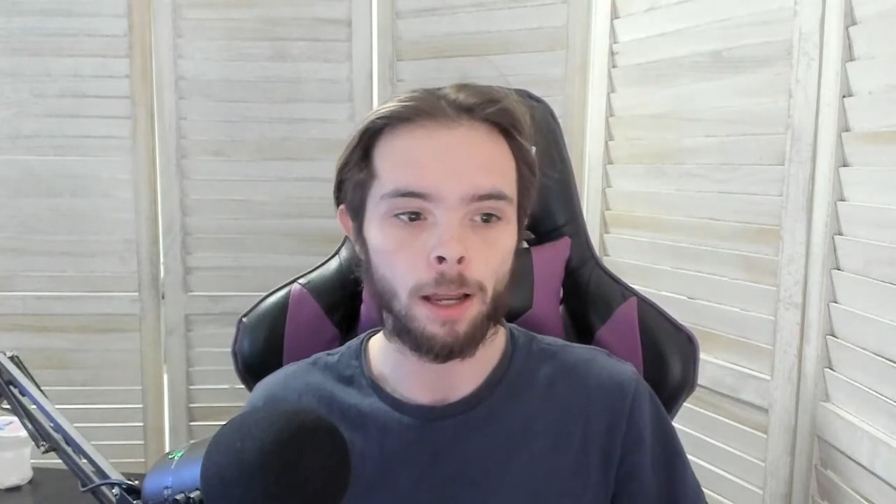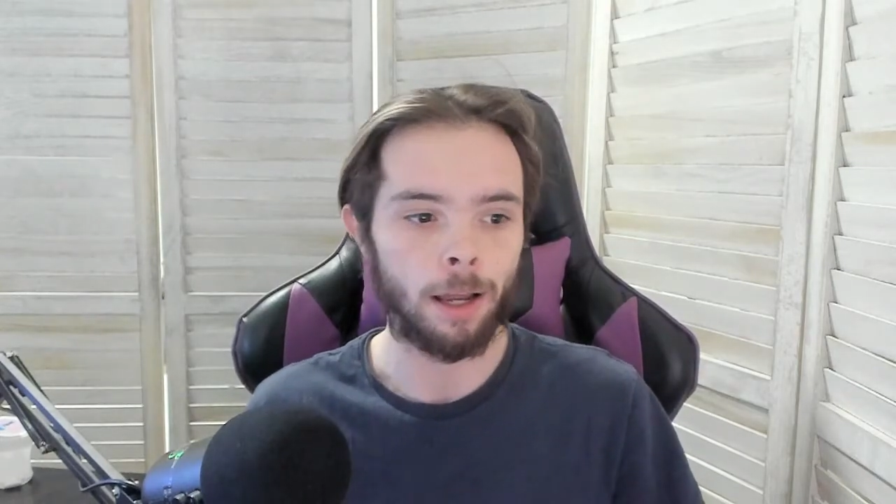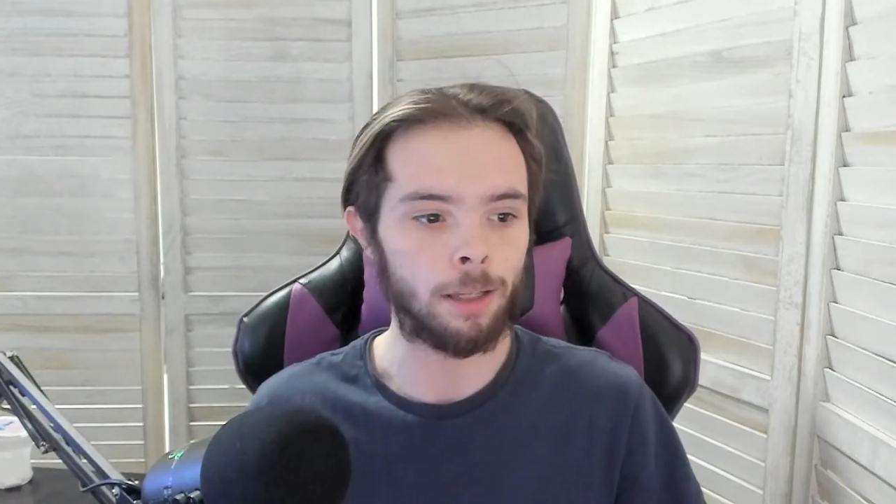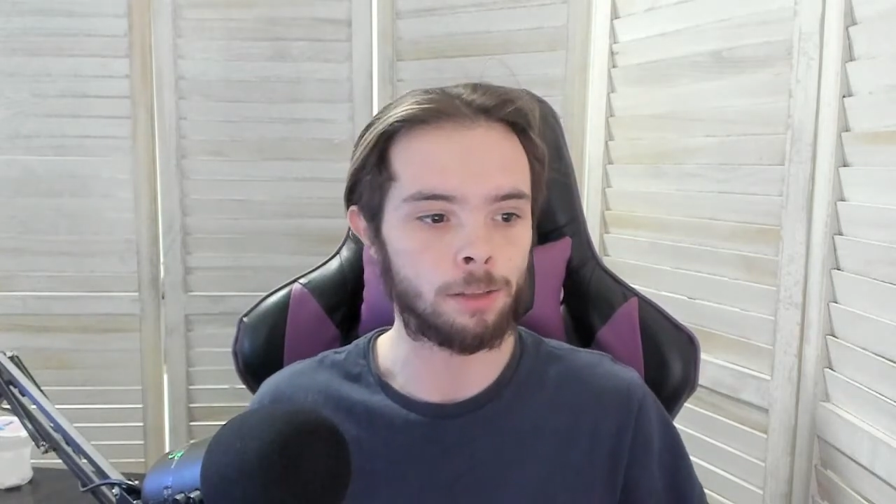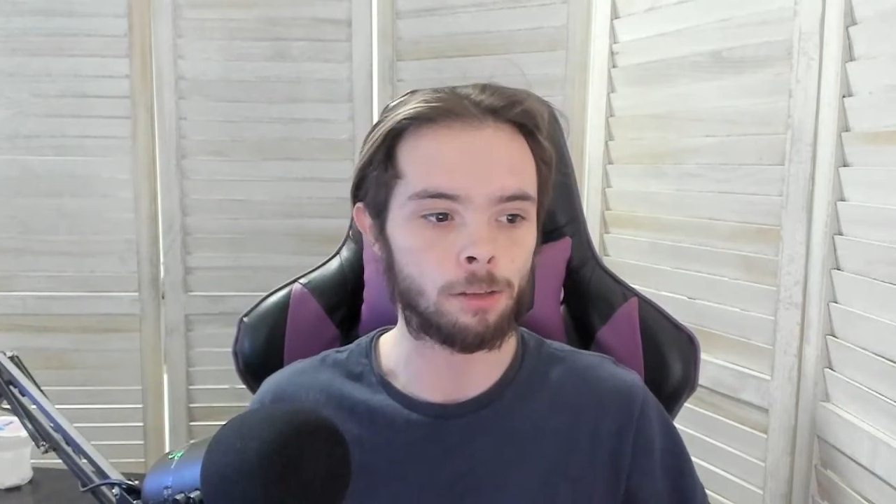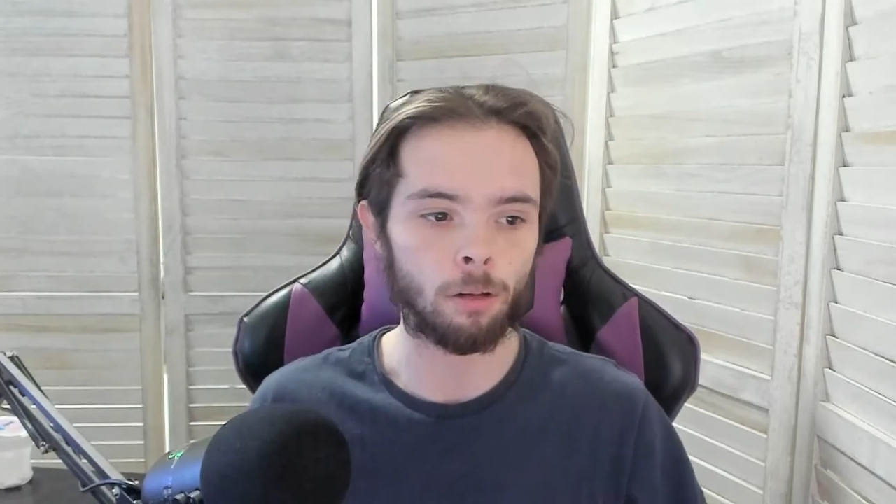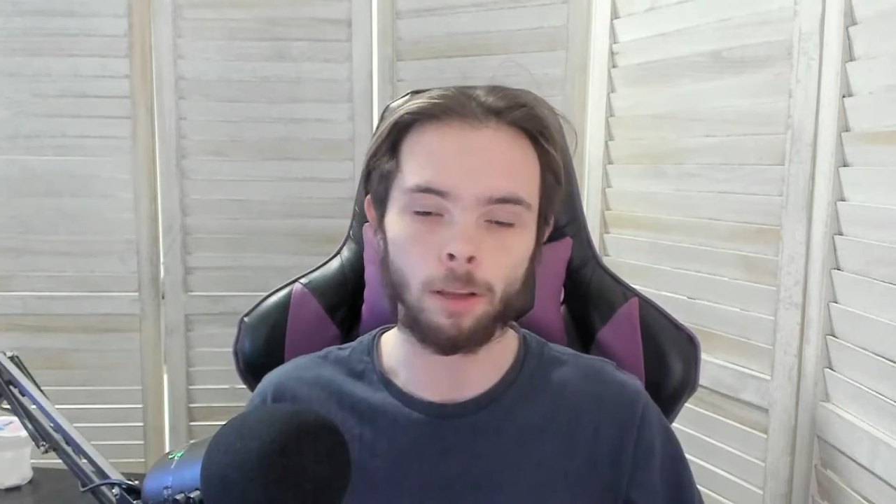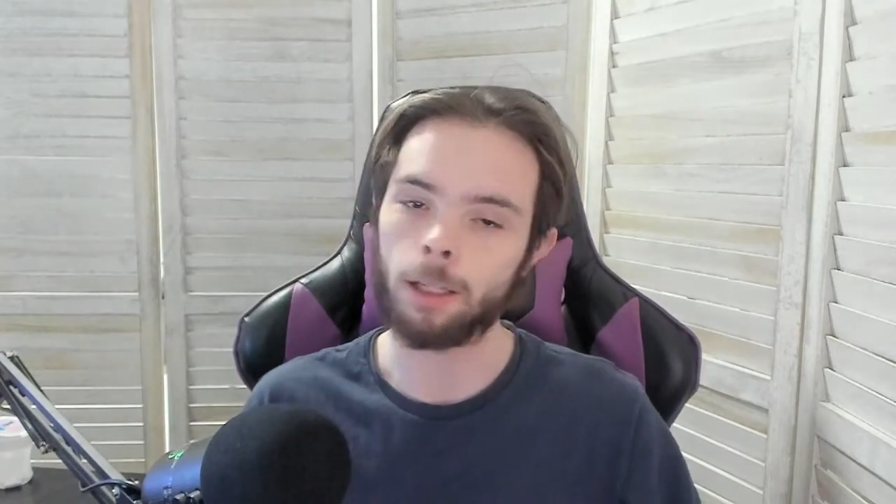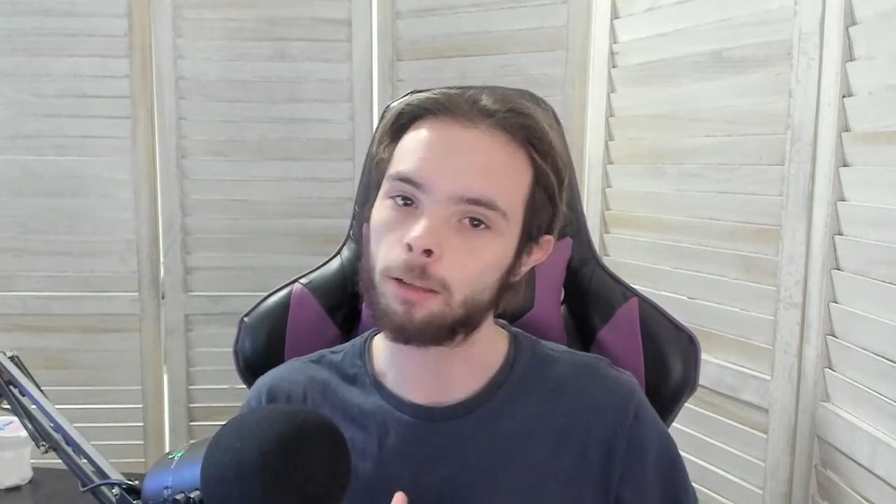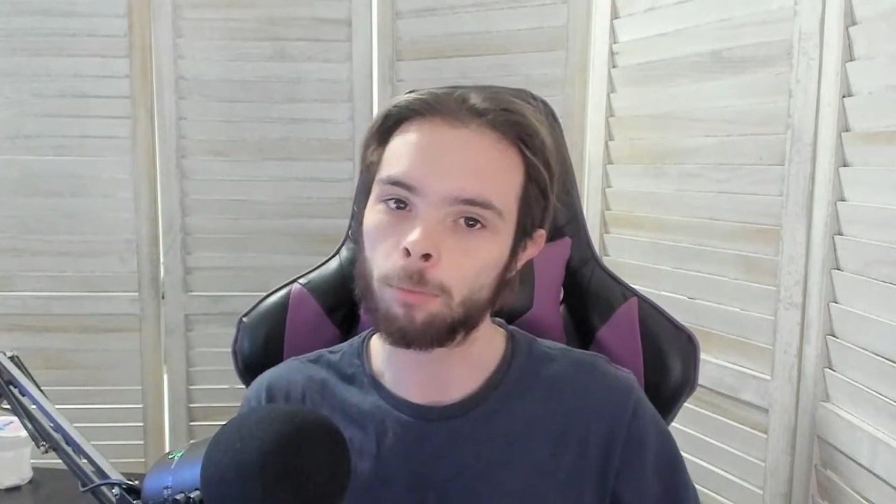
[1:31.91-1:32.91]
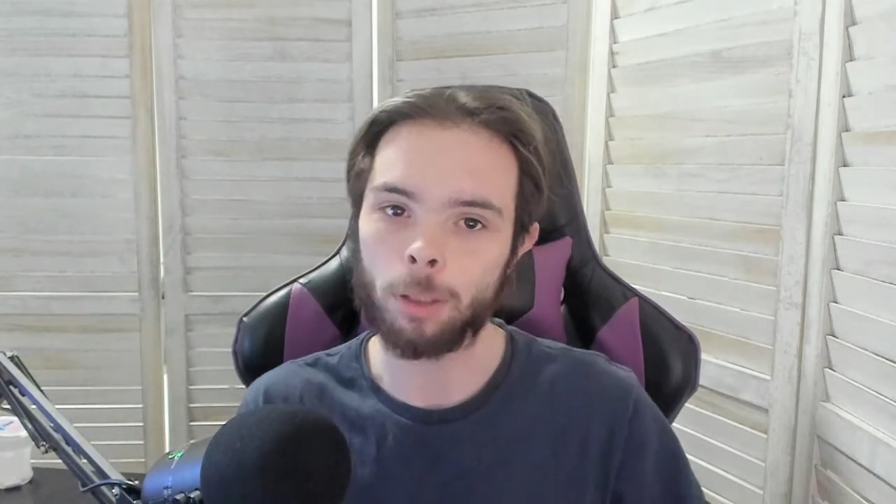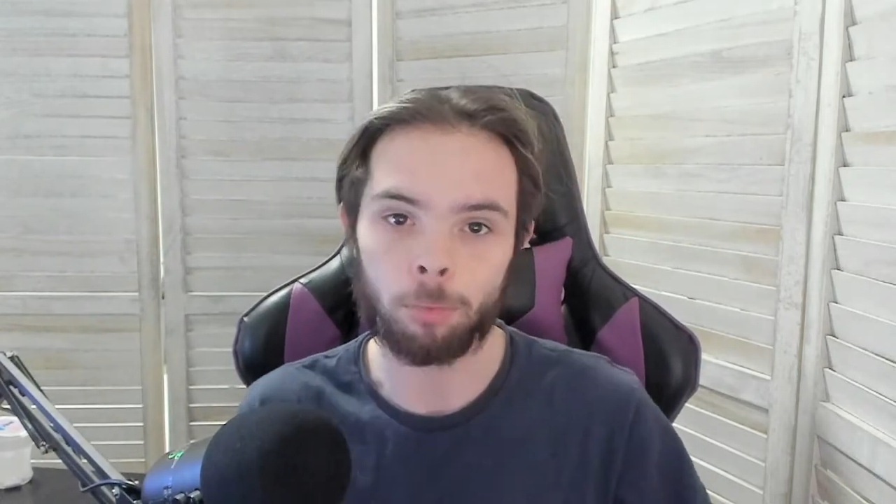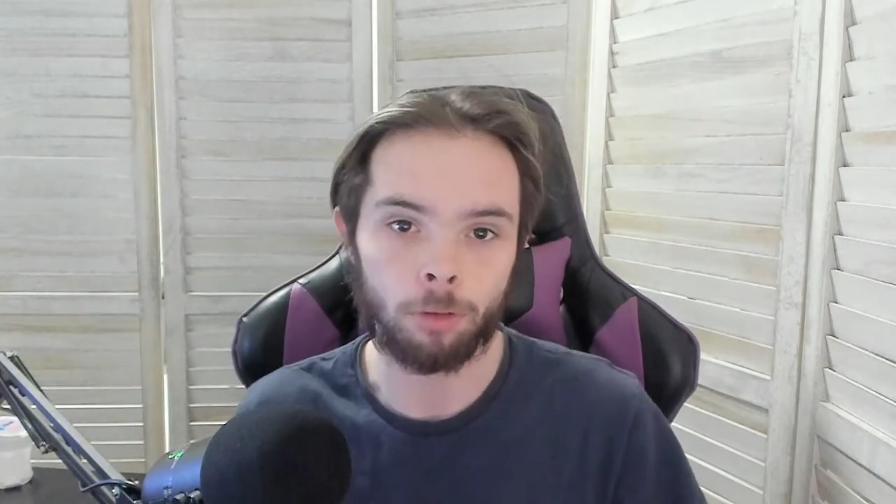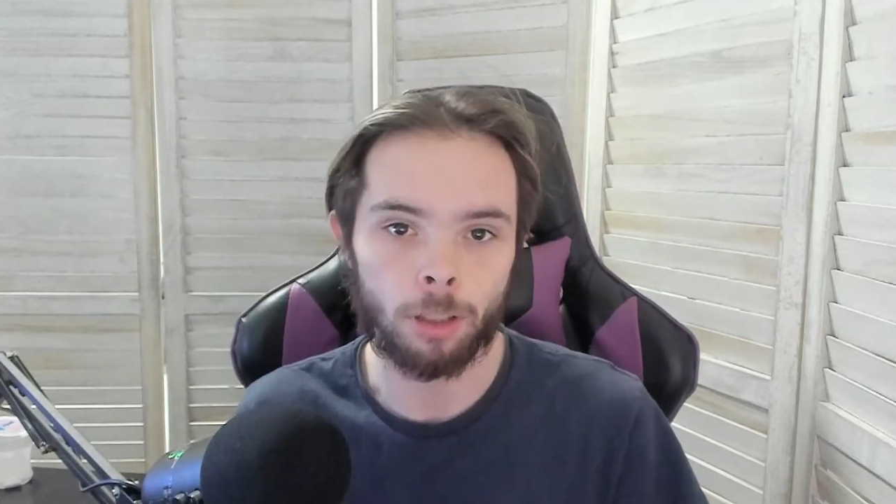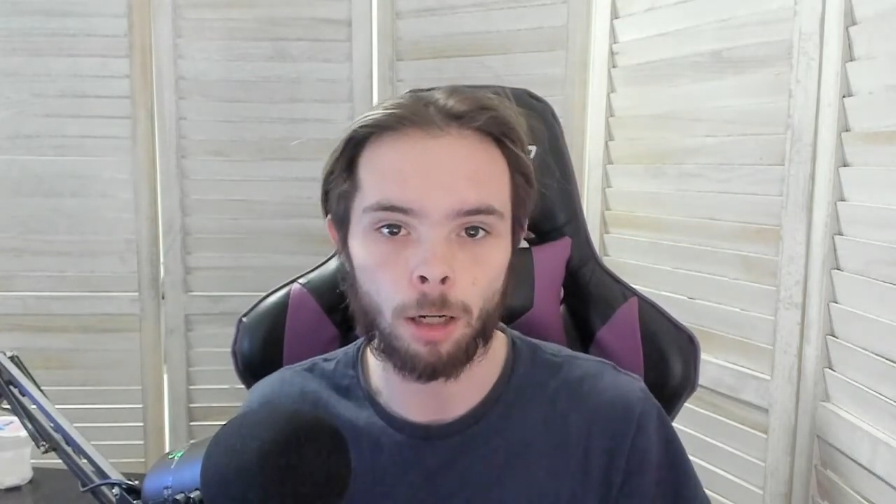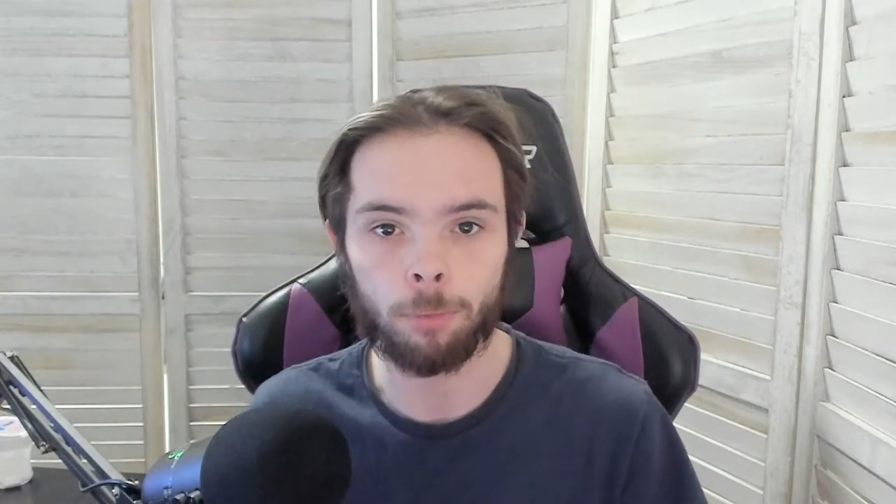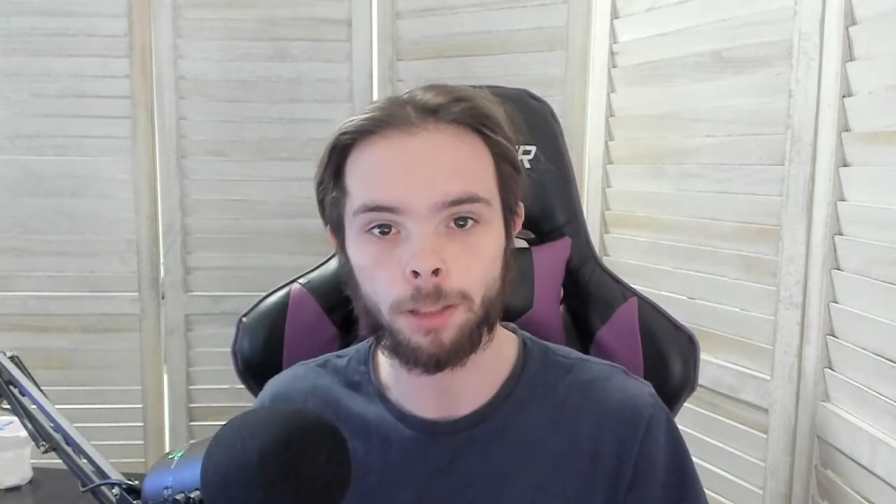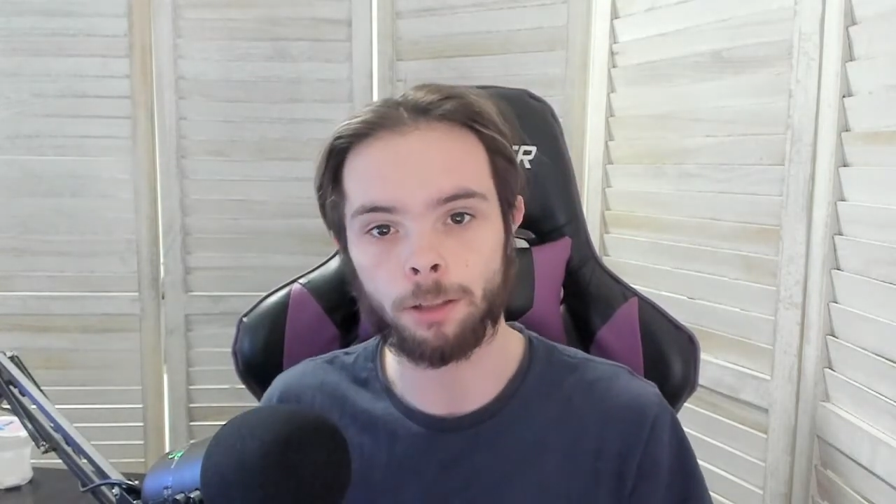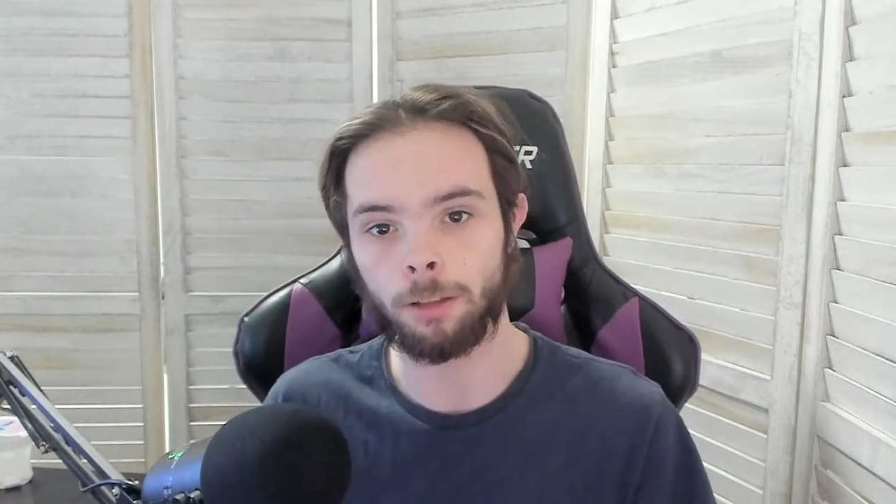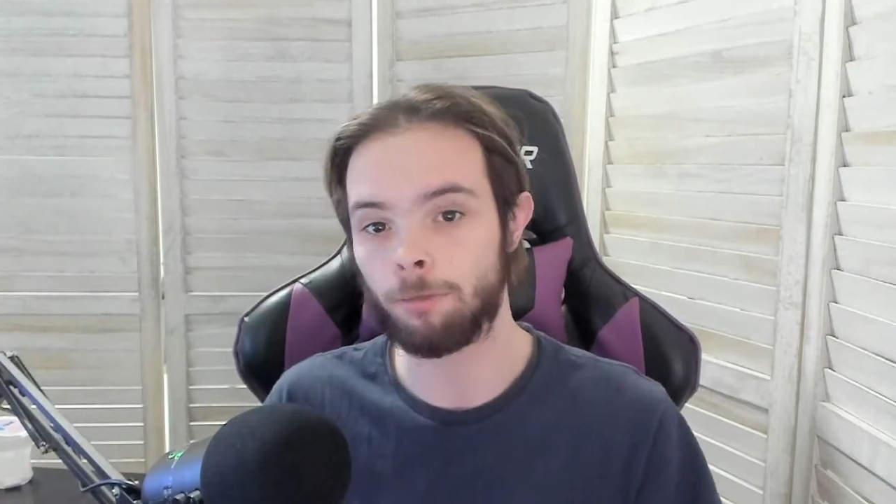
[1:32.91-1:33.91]
And so, like, the people who come
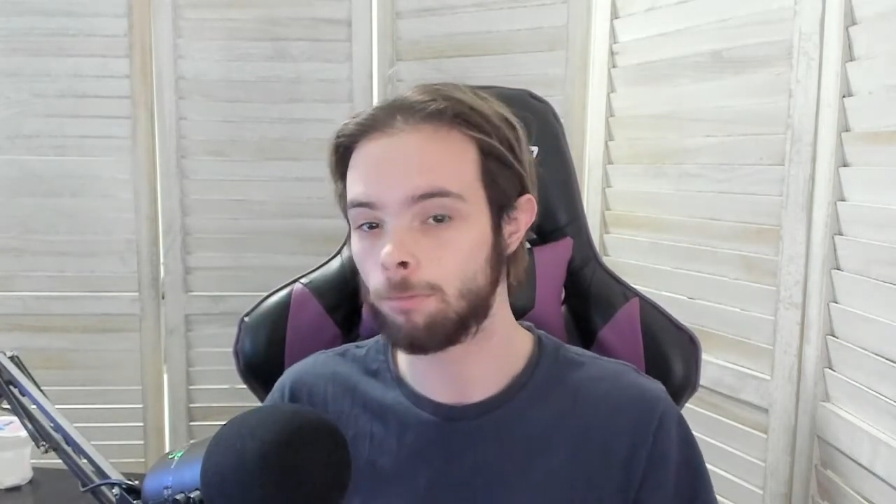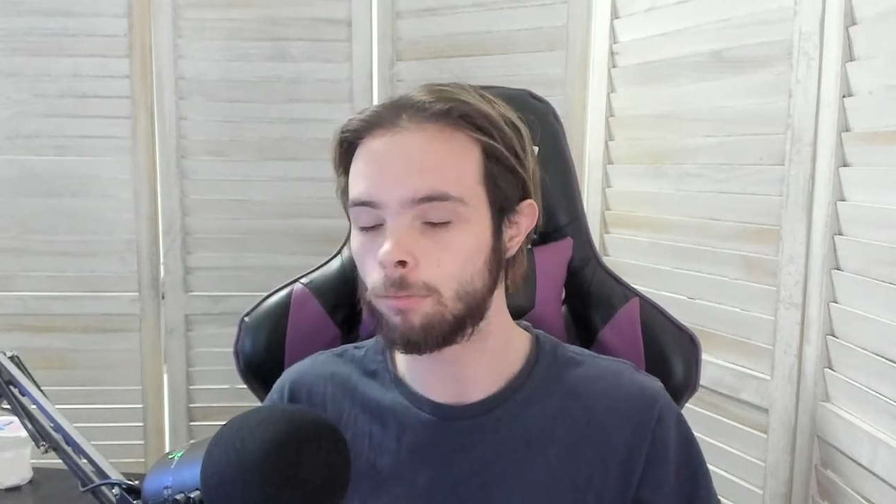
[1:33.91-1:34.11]
here and